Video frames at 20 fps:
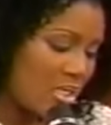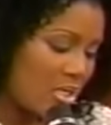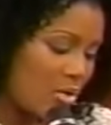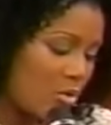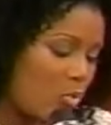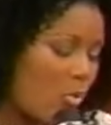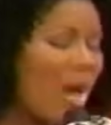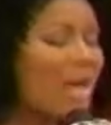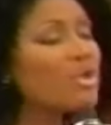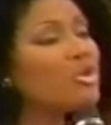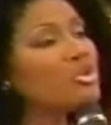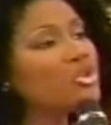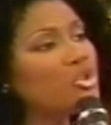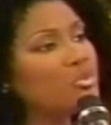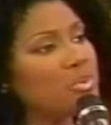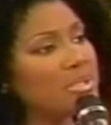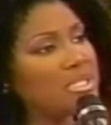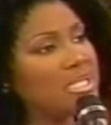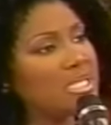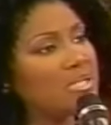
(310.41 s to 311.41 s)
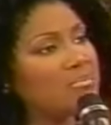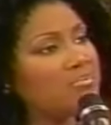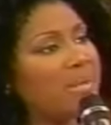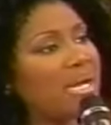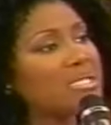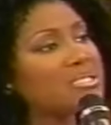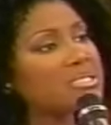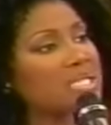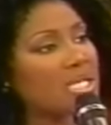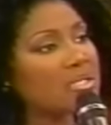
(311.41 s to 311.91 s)
Why don't you begin
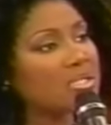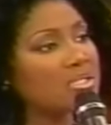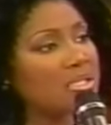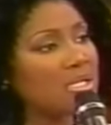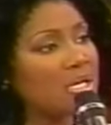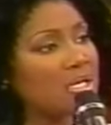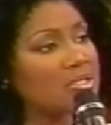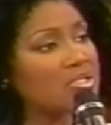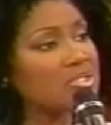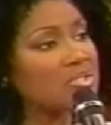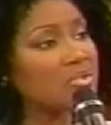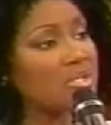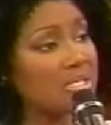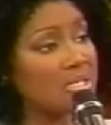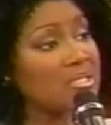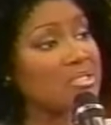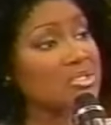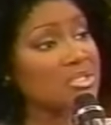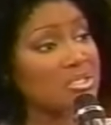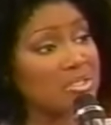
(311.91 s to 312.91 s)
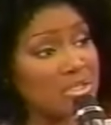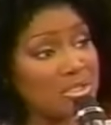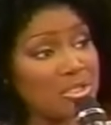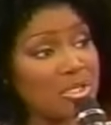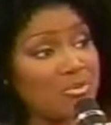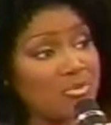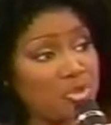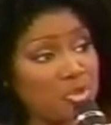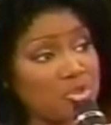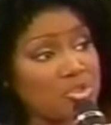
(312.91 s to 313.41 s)
by telling us the incident
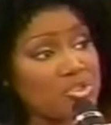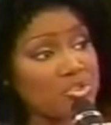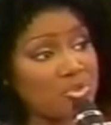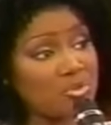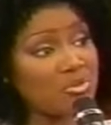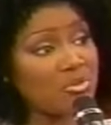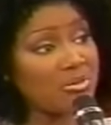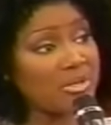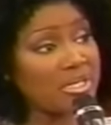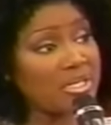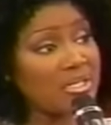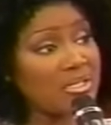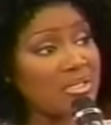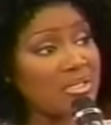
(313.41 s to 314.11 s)
of your story?